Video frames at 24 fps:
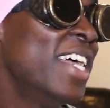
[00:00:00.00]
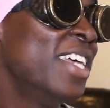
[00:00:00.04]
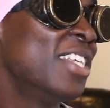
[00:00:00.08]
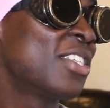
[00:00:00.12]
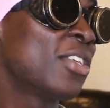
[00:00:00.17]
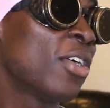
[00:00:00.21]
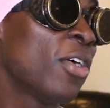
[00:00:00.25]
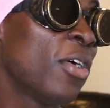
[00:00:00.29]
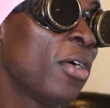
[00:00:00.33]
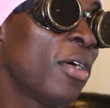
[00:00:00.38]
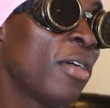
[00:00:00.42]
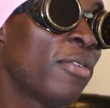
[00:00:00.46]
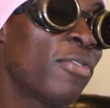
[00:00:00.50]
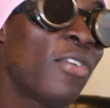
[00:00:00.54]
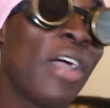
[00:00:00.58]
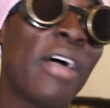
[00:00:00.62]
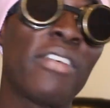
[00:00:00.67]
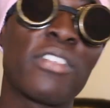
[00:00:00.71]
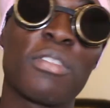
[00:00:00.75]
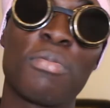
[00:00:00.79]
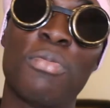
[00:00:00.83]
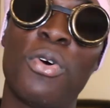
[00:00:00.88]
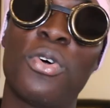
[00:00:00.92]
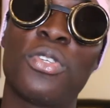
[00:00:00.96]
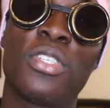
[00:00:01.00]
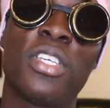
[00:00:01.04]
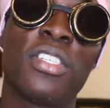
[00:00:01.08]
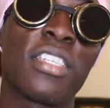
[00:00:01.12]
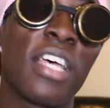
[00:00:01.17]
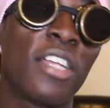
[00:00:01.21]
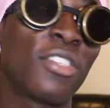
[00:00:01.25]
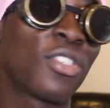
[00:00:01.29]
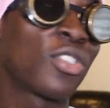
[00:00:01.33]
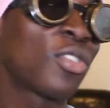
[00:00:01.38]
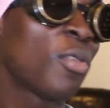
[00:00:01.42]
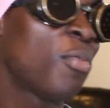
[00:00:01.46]
So if you have small
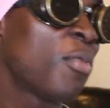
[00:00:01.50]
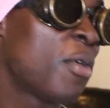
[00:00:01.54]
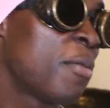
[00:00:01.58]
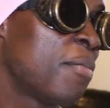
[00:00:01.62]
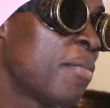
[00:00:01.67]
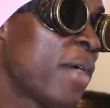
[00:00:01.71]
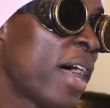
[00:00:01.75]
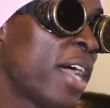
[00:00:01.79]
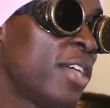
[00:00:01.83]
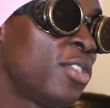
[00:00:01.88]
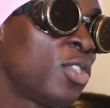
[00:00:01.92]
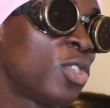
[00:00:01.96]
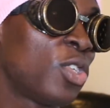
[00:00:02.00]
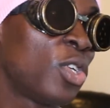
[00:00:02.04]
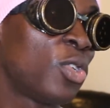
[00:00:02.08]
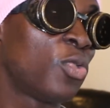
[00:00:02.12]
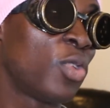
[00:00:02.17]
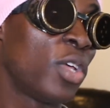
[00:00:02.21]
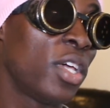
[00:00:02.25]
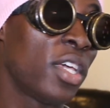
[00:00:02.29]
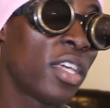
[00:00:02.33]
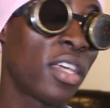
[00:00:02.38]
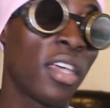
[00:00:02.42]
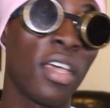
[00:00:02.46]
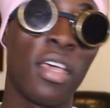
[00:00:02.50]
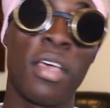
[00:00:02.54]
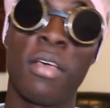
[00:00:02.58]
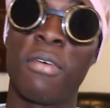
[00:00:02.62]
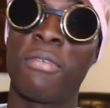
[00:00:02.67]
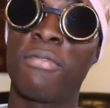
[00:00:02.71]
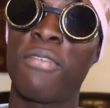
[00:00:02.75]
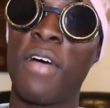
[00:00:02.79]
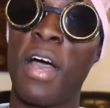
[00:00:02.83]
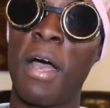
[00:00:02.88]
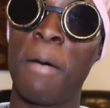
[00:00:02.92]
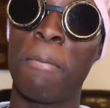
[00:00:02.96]
tits and someone buys you a drink,
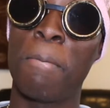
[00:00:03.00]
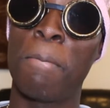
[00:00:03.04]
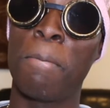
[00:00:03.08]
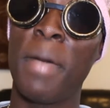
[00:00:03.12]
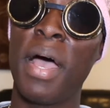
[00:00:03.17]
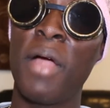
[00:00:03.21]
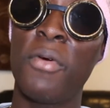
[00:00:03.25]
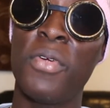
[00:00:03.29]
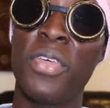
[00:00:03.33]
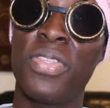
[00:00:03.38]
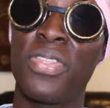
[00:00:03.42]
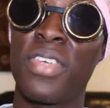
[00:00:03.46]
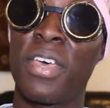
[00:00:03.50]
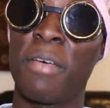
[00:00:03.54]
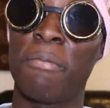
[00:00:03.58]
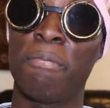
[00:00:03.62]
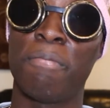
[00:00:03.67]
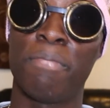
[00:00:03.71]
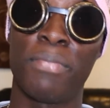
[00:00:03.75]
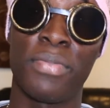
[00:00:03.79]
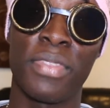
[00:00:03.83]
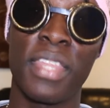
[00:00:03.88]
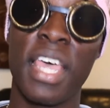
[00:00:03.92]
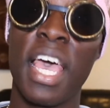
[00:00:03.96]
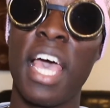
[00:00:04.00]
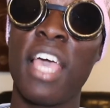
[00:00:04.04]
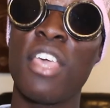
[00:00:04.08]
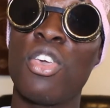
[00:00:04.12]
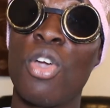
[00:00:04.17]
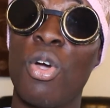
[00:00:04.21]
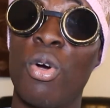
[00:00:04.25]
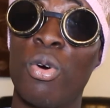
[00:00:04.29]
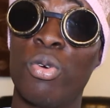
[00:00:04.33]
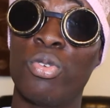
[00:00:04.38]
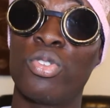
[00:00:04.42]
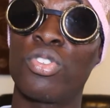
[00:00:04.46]
fam, marry them, they're
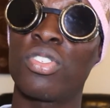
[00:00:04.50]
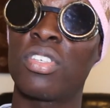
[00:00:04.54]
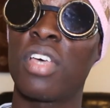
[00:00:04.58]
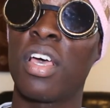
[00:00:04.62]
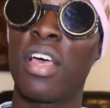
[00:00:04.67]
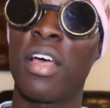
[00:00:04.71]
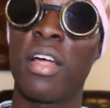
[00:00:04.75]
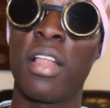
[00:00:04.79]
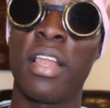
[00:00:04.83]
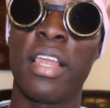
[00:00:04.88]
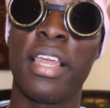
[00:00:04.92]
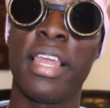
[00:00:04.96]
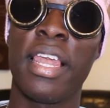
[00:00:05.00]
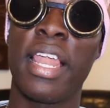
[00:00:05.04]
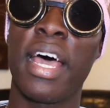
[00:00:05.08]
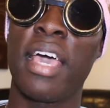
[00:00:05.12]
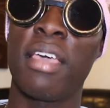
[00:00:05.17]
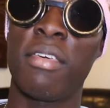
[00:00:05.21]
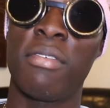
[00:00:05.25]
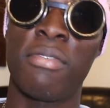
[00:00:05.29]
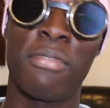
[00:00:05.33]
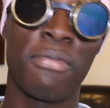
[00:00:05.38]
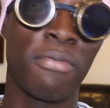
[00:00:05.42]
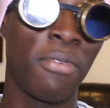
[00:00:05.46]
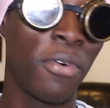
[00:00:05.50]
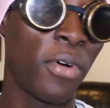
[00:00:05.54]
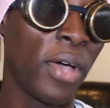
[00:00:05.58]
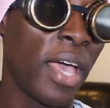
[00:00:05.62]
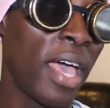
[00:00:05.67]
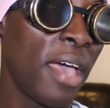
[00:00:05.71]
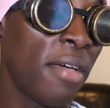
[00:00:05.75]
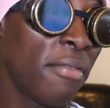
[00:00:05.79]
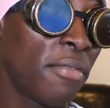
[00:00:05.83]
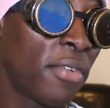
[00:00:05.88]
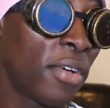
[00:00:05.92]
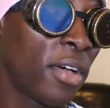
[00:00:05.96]
yours. Life
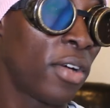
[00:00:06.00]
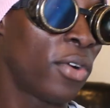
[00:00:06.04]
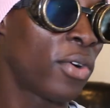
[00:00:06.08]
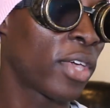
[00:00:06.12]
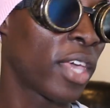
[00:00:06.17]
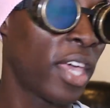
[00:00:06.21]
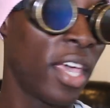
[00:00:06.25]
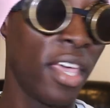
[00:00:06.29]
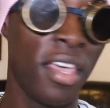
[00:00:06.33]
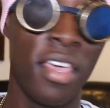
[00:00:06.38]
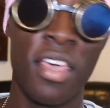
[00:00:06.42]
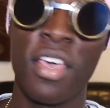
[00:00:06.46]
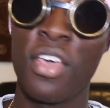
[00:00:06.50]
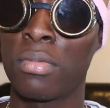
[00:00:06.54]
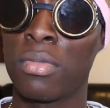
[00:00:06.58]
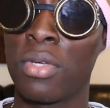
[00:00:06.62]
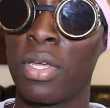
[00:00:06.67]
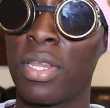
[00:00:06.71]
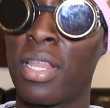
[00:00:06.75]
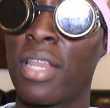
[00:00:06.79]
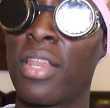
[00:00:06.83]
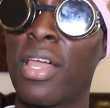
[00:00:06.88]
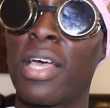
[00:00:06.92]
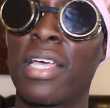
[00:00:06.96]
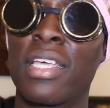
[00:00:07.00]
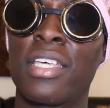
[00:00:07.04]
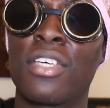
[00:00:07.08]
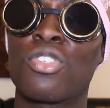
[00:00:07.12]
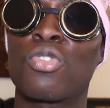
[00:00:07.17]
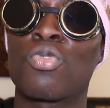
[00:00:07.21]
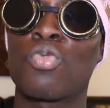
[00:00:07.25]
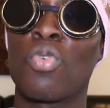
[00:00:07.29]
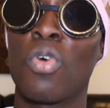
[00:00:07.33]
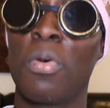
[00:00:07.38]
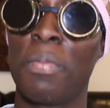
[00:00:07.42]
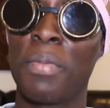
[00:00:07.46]
forever, okay? You're the
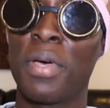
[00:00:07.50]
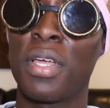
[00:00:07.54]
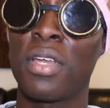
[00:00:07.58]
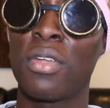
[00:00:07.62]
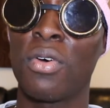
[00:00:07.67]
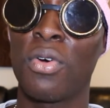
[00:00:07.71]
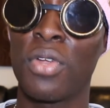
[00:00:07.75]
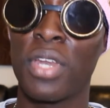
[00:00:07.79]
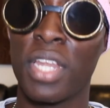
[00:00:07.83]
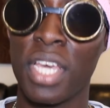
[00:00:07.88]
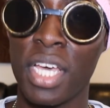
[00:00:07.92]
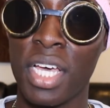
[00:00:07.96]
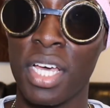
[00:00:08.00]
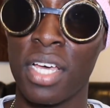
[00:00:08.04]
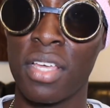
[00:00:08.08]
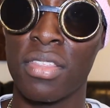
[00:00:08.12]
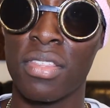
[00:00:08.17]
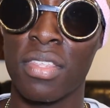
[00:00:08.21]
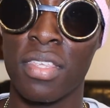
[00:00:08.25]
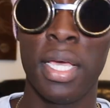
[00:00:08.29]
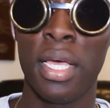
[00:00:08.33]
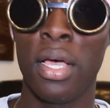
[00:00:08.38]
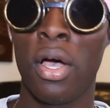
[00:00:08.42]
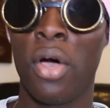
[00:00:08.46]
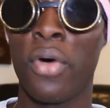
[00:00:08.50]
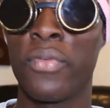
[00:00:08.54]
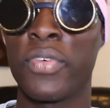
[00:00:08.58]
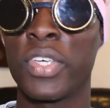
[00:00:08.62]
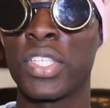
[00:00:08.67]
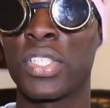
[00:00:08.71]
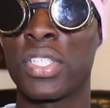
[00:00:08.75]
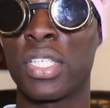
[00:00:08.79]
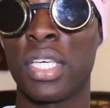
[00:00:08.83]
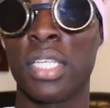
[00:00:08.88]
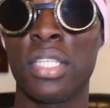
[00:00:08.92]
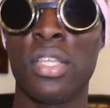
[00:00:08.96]
luckiest woman on earth.
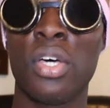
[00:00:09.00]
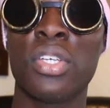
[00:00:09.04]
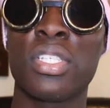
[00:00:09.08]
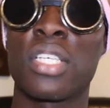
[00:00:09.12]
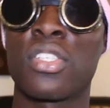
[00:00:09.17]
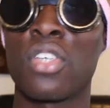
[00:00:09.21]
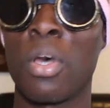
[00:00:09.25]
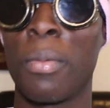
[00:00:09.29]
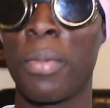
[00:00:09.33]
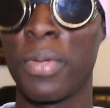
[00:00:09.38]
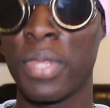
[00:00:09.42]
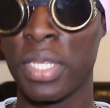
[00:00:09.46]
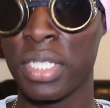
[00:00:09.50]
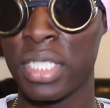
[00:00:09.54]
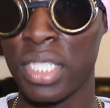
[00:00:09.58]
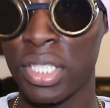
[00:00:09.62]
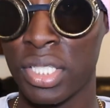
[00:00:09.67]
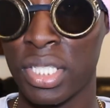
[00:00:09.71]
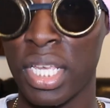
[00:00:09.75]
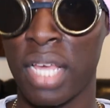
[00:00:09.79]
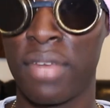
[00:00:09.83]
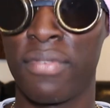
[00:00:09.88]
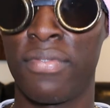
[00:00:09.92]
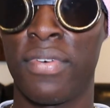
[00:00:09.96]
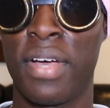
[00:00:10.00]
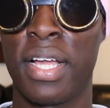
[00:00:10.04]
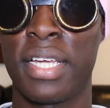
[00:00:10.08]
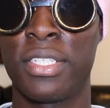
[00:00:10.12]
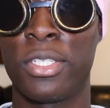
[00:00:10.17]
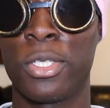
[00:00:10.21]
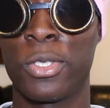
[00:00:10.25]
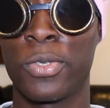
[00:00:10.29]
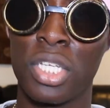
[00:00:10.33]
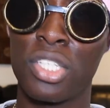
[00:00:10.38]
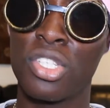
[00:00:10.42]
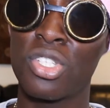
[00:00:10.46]
Obviously, those are some of the
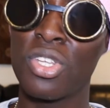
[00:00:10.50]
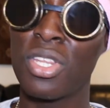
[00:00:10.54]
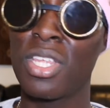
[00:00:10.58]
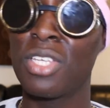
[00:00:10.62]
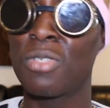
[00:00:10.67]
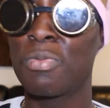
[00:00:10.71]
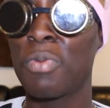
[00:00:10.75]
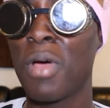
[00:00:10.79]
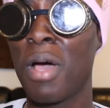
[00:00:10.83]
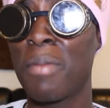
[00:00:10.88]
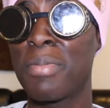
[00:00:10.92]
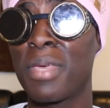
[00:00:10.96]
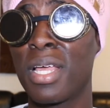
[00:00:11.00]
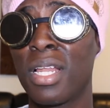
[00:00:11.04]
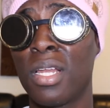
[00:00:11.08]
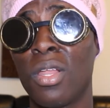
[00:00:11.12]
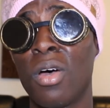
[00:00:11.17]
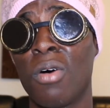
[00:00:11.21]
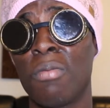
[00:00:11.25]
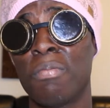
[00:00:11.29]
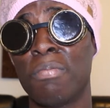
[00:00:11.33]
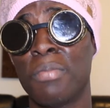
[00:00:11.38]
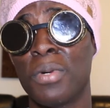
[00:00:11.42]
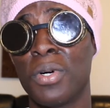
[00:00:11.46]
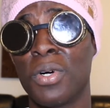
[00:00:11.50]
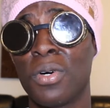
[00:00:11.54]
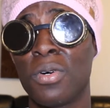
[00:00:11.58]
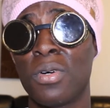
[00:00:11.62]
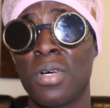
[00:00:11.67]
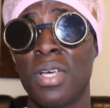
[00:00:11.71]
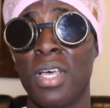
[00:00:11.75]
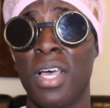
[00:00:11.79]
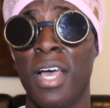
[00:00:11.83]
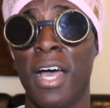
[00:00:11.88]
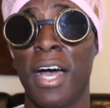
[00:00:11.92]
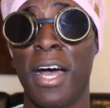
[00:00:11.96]
disadvantages. So there's probably a lot
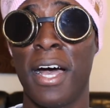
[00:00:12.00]
more